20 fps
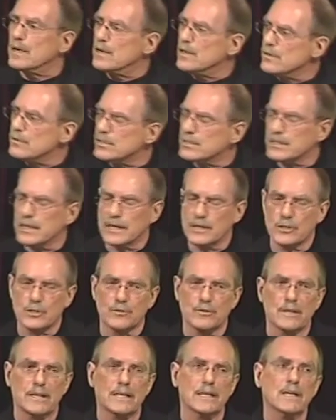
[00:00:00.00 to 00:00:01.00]
a new
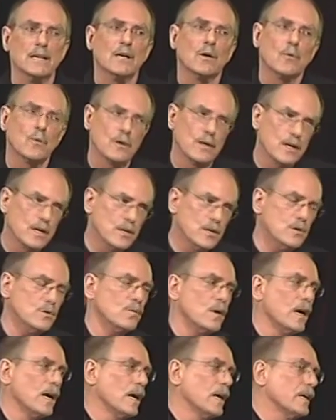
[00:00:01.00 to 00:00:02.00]
century, we're in a
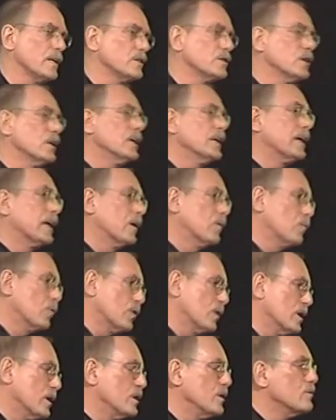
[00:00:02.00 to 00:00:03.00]
new age, and we're
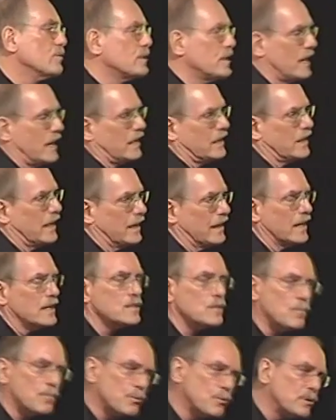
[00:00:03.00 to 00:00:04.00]
in a new decade.
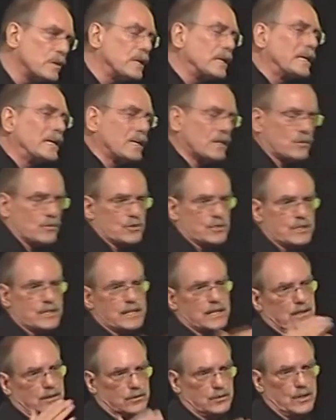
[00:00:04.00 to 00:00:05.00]
That's a pretty
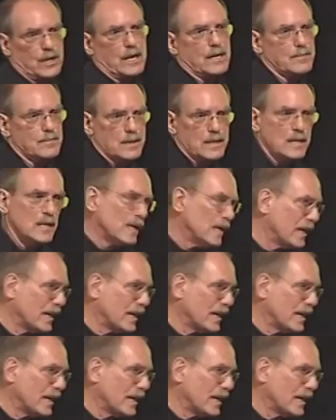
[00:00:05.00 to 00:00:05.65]
interesting alignment.